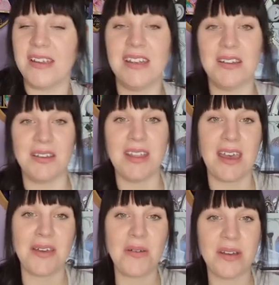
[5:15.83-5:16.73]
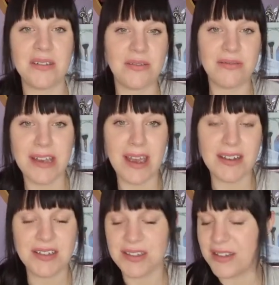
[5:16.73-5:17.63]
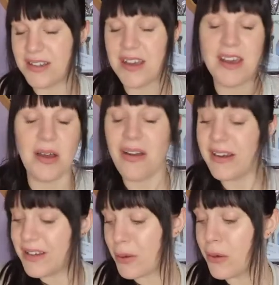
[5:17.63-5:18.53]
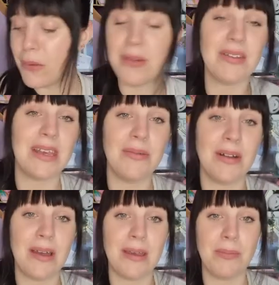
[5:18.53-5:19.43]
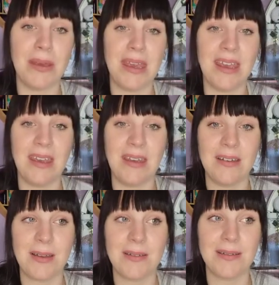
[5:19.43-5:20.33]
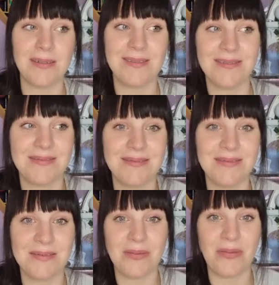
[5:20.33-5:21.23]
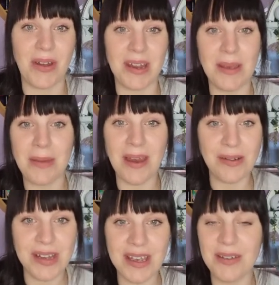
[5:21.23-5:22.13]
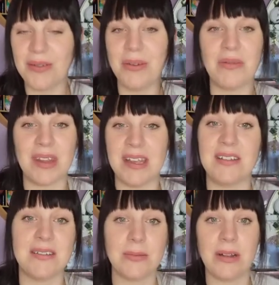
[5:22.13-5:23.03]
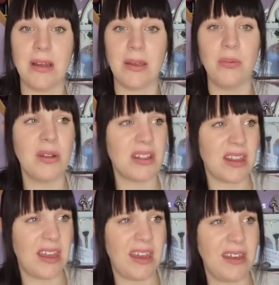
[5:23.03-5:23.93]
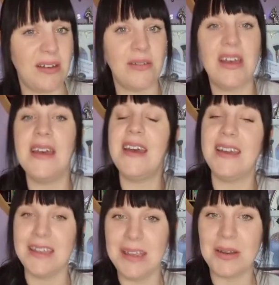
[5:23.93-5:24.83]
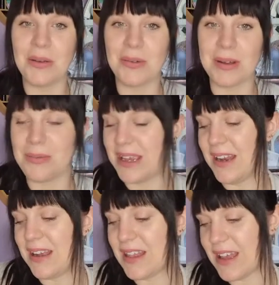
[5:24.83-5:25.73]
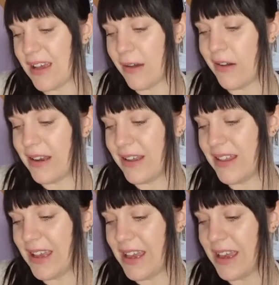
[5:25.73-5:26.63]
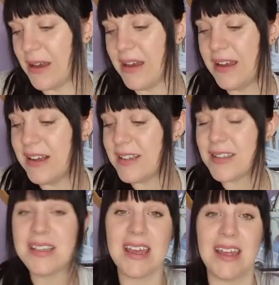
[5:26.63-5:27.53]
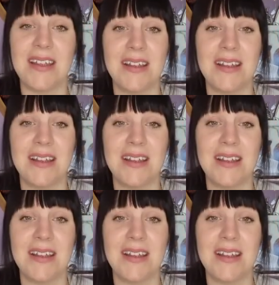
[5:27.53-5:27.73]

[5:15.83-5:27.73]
you know, that kind of reaction. I don't know whether they were like being funny about it or whether they just were like, what the hell? You know what I mean, that kind of thing. So yeah,